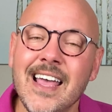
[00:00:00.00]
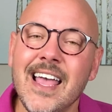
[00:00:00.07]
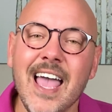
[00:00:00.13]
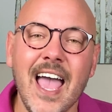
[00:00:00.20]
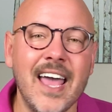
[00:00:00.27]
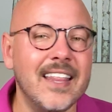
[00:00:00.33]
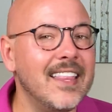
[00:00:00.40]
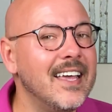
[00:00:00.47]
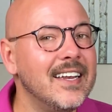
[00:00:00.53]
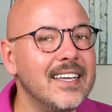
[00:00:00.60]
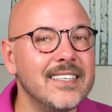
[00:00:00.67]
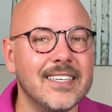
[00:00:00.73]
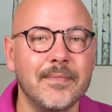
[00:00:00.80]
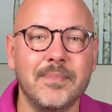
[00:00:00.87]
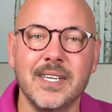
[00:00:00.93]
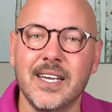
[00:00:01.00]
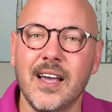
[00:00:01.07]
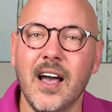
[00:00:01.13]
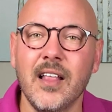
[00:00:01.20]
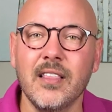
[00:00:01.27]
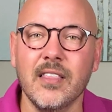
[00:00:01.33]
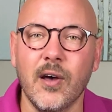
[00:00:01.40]
and then accepting
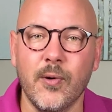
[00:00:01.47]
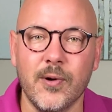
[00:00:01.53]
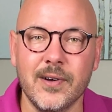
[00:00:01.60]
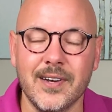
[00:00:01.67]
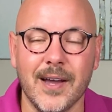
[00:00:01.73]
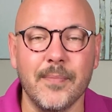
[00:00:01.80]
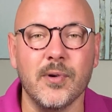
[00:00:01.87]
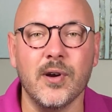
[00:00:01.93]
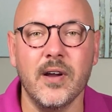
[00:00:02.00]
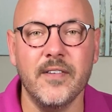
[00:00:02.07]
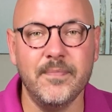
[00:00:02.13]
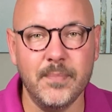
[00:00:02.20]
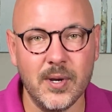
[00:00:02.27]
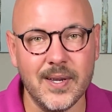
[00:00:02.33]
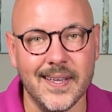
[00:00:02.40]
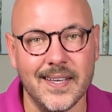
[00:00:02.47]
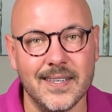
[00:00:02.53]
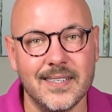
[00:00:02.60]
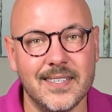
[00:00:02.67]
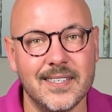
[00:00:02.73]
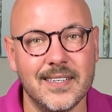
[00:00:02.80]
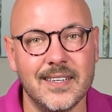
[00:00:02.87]
a lower number of
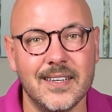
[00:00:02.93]
bookings.